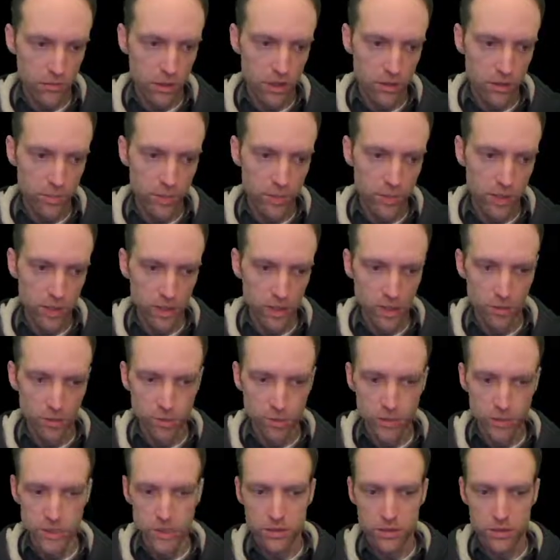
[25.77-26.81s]
to pick
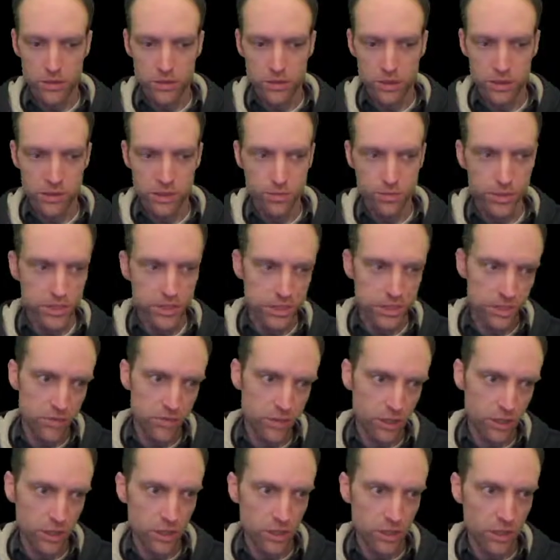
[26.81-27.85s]
a
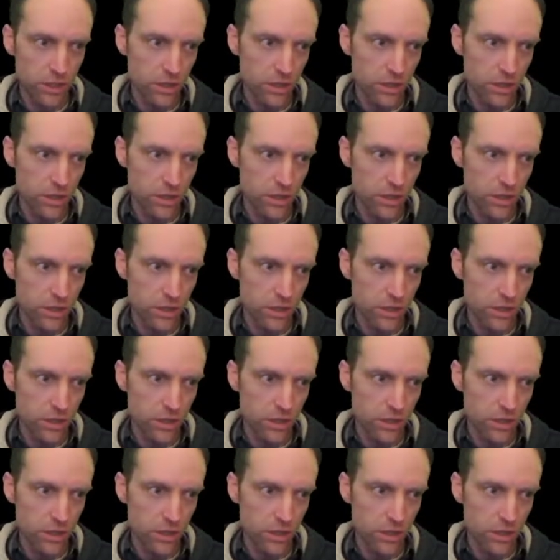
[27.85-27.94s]
specific